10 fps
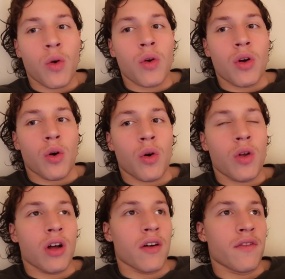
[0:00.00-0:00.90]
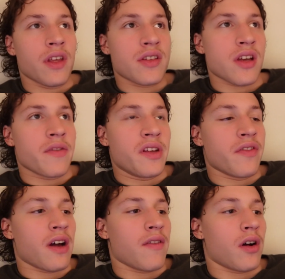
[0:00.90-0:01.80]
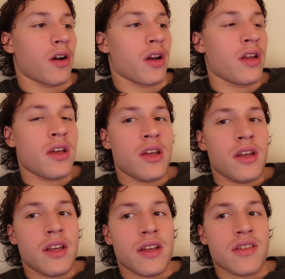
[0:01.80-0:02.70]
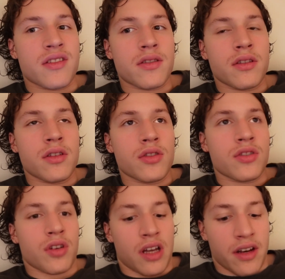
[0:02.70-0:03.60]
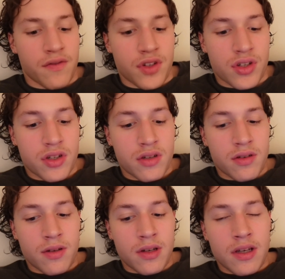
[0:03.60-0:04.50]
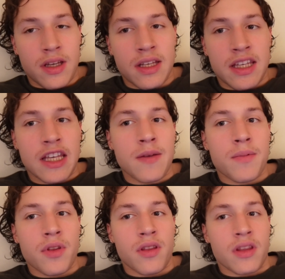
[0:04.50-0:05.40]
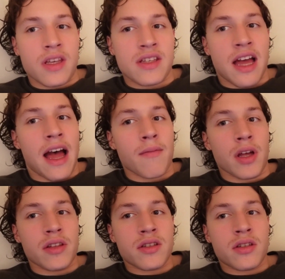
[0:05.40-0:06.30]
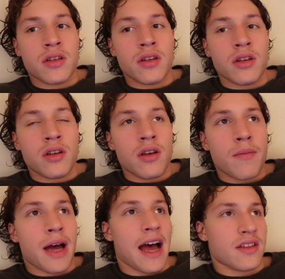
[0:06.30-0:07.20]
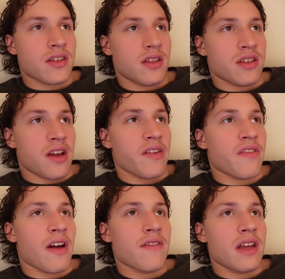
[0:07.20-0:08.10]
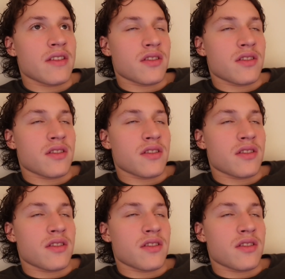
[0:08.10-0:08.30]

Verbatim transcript: Whole goal of the 75 hard is to kind of just keep these habits past these 75 days.